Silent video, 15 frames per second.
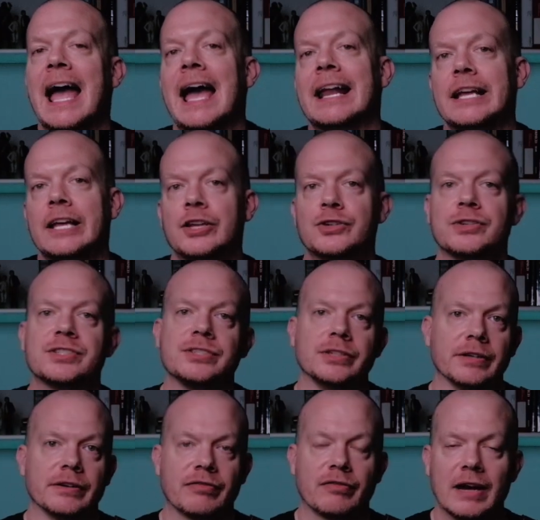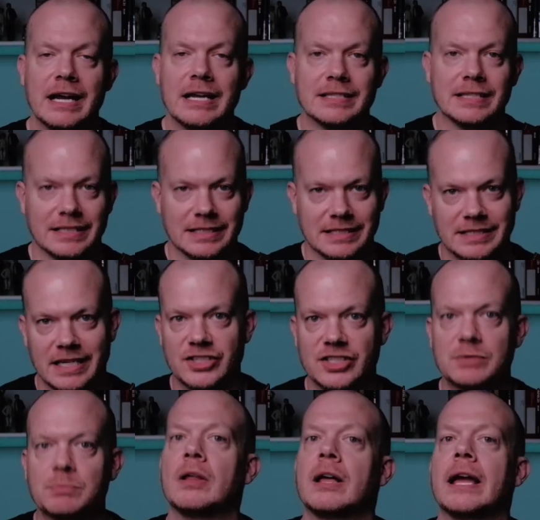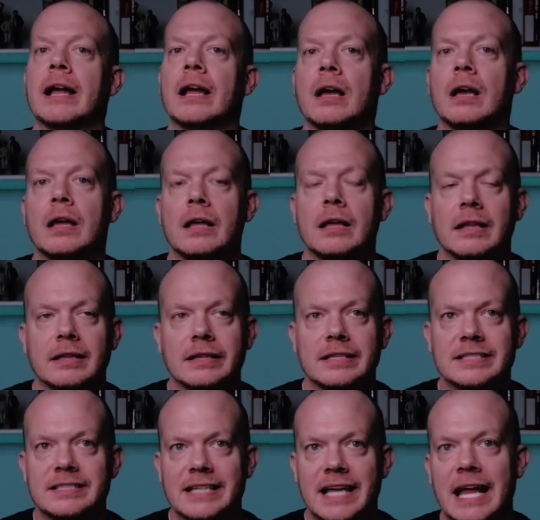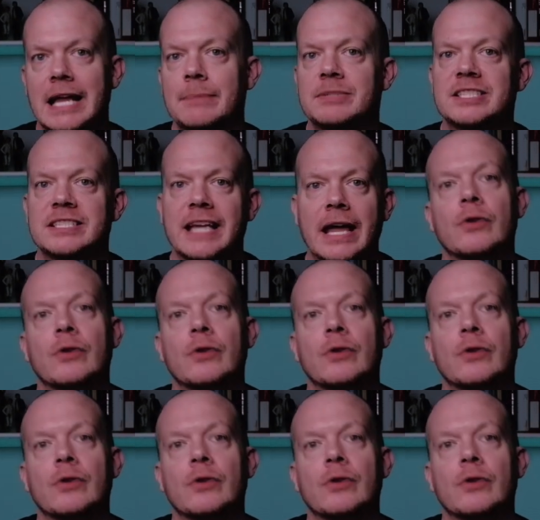interest to your phrasing instead of just playing the same scale